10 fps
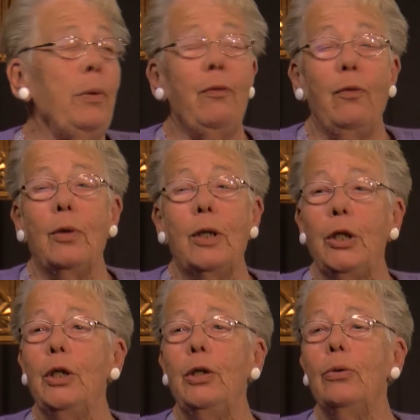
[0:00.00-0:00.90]
Before
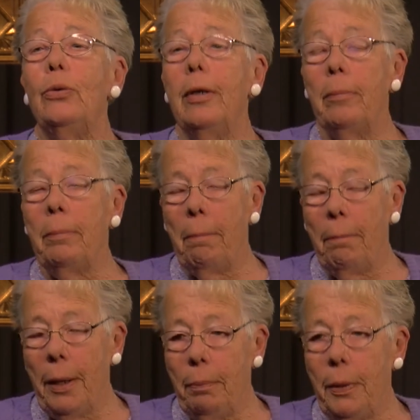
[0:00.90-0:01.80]
She Knew Him
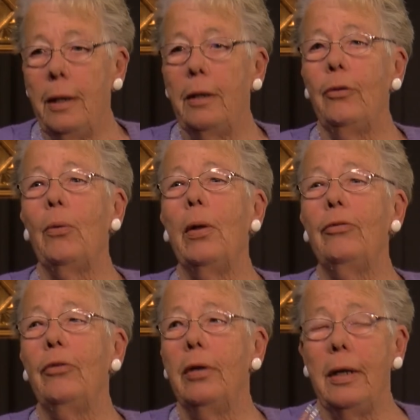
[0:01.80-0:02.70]
by Peter
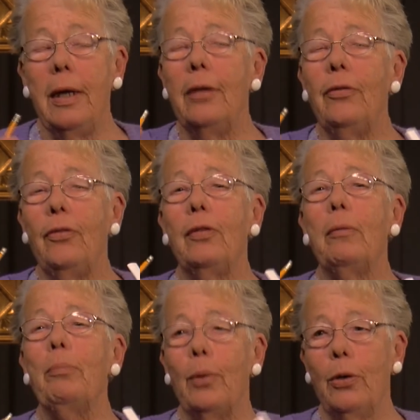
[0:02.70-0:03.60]
Swanson is the
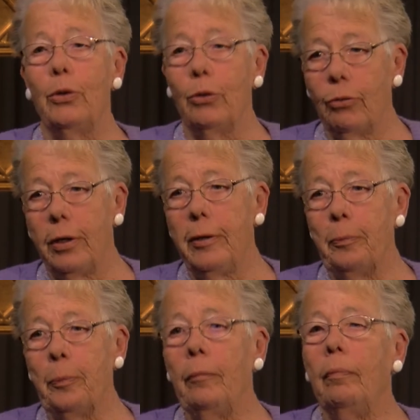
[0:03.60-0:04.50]
book to read.
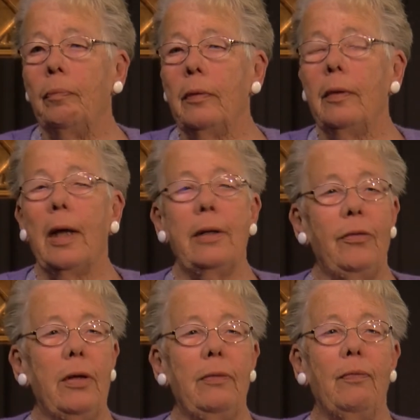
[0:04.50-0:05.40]
That's
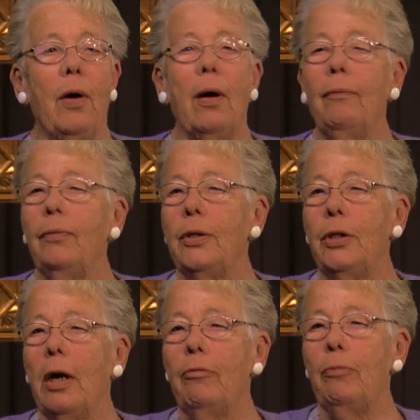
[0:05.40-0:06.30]
it for Off the
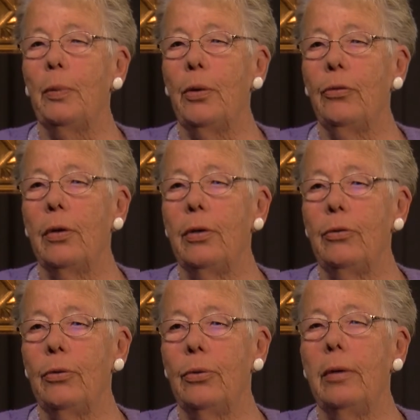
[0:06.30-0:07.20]
Shelf Books on
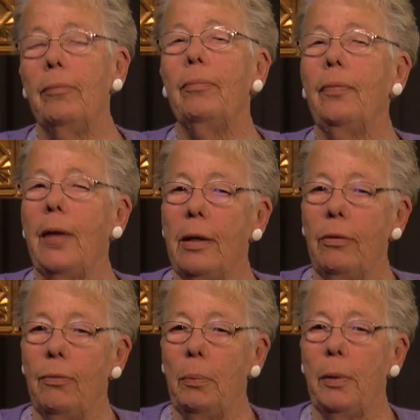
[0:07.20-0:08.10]
Tour. Thanks
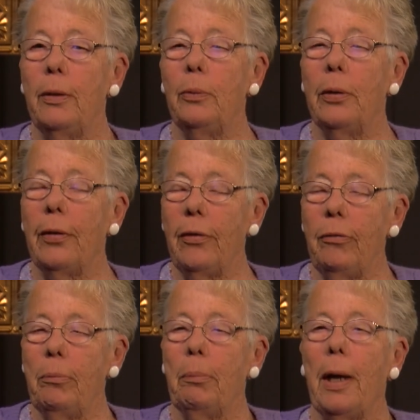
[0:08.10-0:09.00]
for being with us.
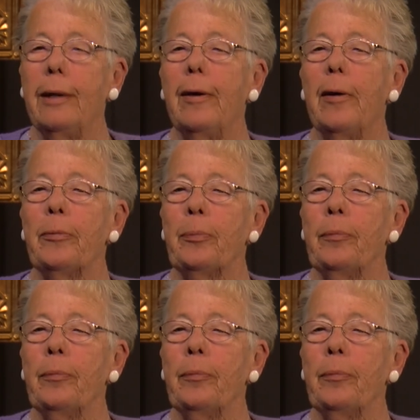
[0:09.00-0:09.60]
Bye now.